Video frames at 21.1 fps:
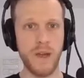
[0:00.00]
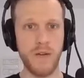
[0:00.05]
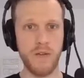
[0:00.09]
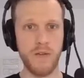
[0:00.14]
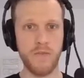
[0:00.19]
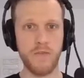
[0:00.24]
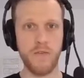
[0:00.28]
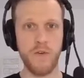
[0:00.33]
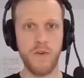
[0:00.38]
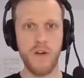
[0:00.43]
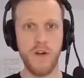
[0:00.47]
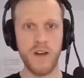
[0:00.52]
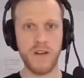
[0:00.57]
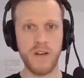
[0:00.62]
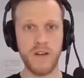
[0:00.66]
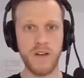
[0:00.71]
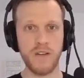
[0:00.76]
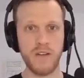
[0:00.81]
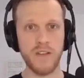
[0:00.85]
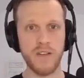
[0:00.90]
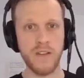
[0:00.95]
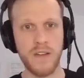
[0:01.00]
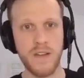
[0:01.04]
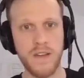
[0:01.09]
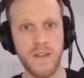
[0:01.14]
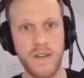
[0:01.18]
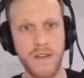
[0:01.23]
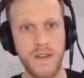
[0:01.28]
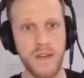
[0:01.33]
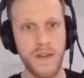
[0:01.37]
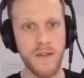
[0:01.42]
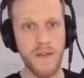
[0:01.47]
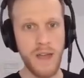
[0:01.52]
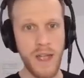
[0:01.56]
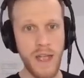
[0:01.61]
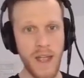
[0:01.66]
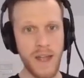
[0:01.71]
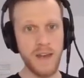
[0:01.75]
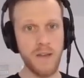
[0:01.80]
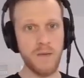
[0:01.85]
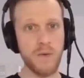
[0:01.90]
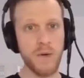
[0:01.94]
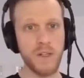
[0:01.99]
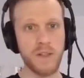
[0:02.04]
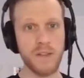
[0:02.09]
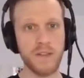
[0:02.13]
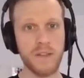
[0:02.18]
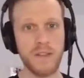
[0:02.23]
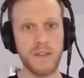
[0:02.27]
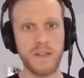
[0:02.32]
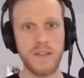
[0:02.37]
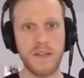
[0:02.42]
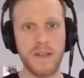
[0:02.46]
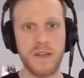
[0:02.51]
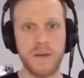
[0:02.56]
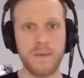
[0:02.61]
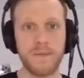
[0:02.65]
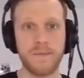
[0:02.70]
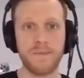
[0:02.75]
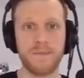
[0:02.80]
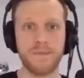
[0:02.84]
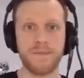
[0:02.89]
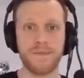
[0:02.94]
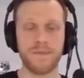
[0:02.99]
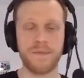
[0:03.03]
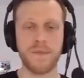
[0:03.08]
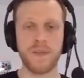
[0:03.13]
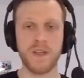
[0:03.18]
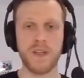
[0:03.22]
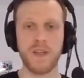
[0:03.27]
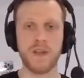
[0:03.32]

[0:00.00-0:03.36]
are 481 uh, um,